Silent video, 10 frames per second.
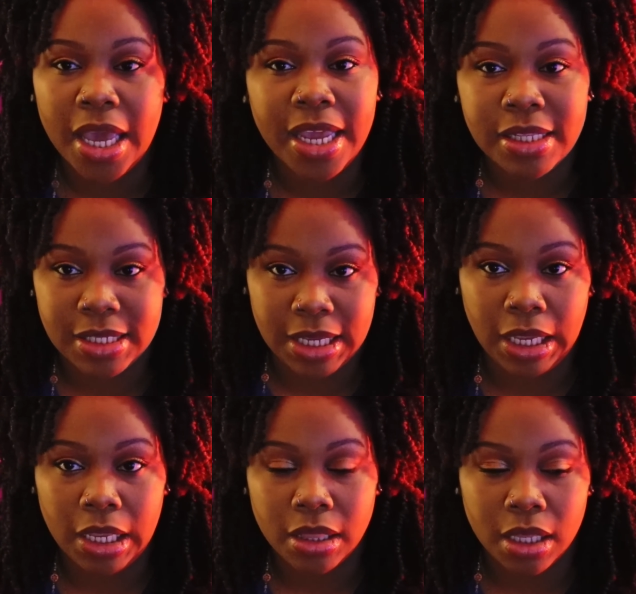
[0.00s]

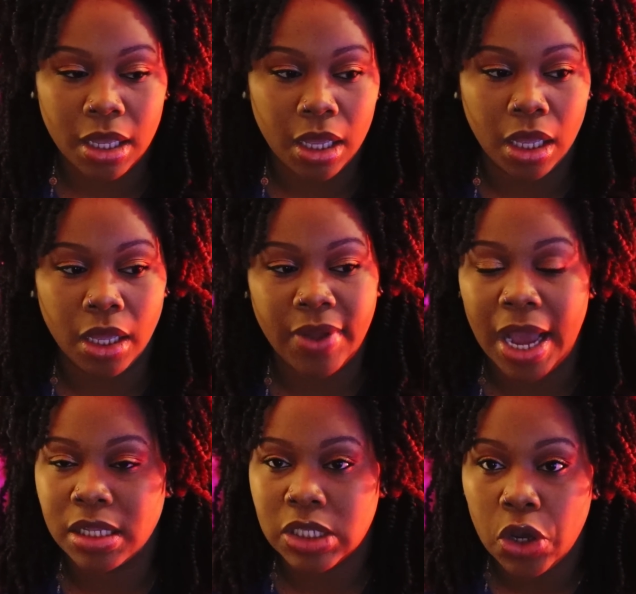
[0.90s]
18th of
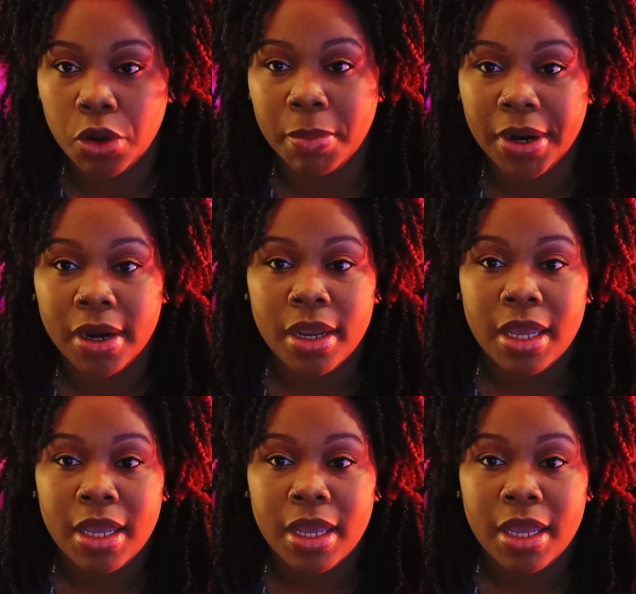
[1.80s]
October,